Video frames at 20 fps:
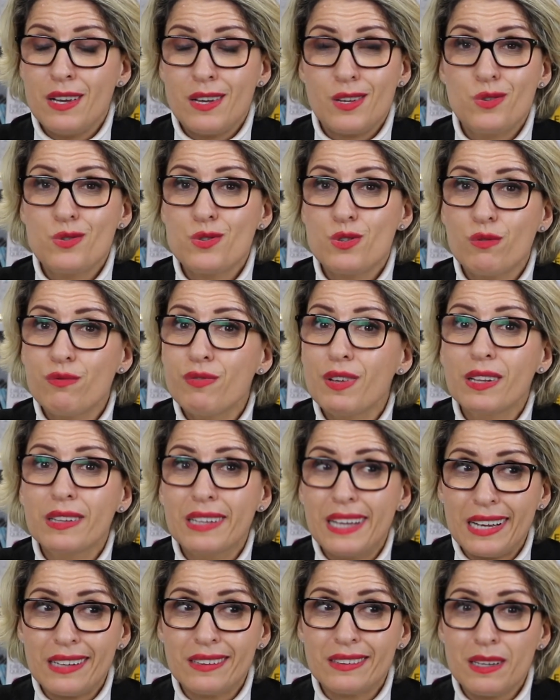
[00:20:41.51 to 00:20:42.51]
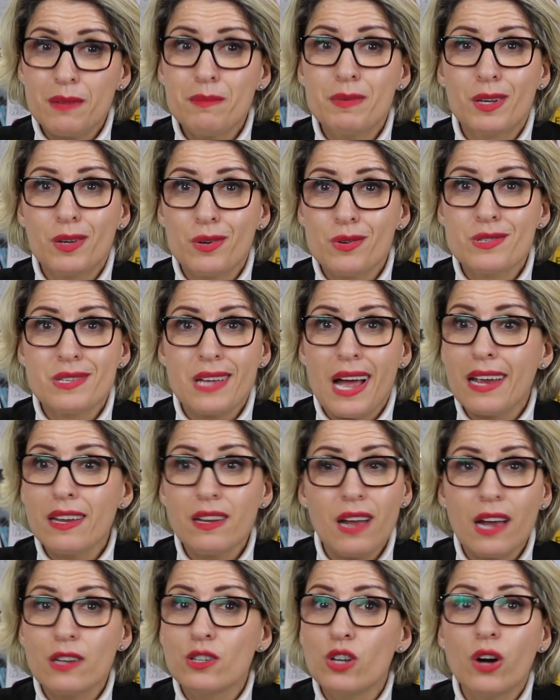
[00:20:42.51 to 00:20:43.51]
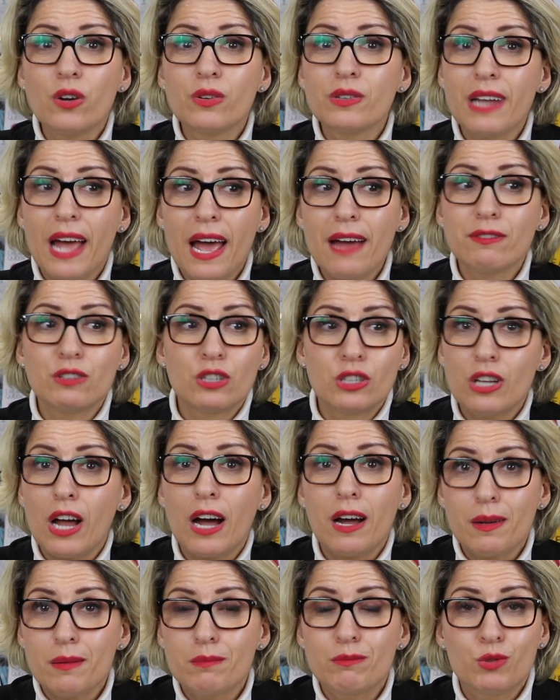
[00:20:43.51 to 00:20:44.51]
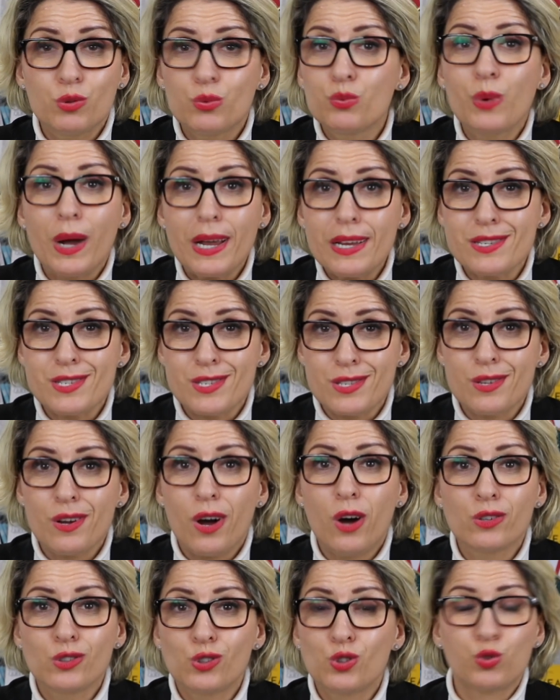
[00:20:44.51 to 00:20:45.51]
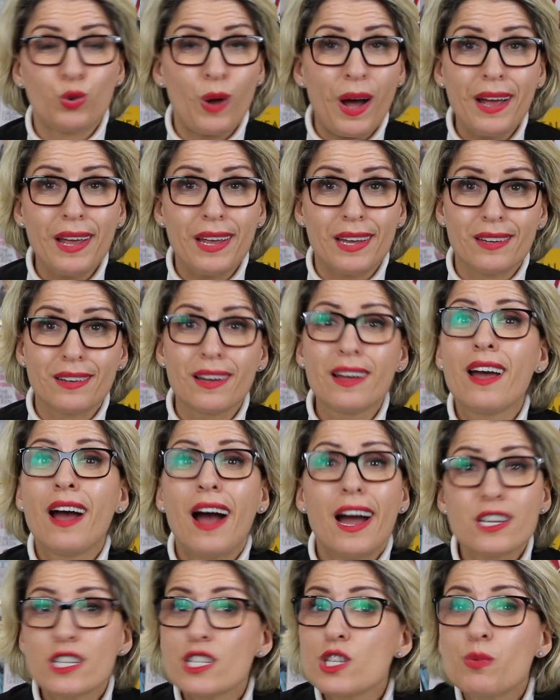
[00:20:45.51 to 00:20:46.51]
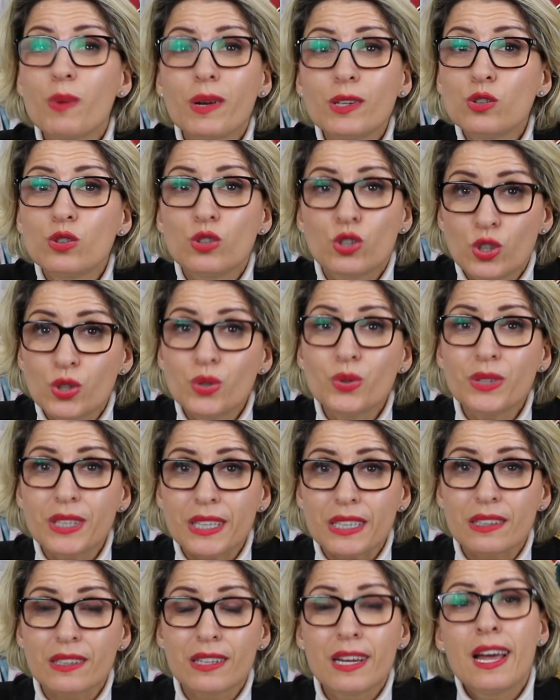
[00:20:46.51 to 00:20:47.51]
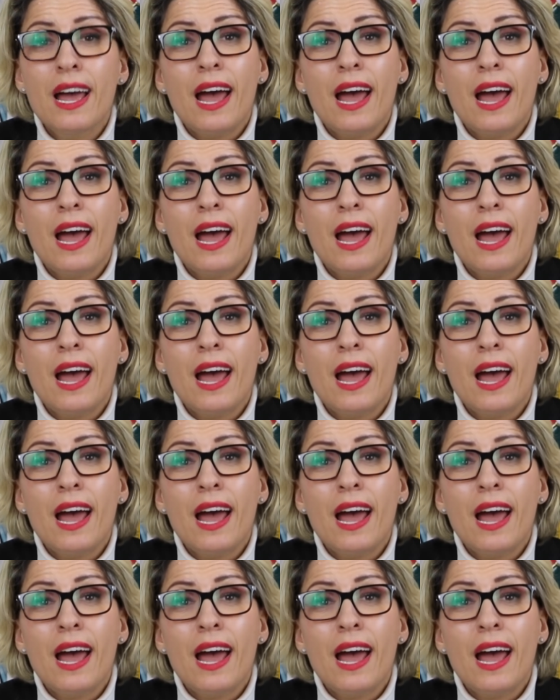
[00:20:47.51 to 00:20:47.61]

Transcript: used to feel guilty because I don't have time to waste on trying. I just want to do it.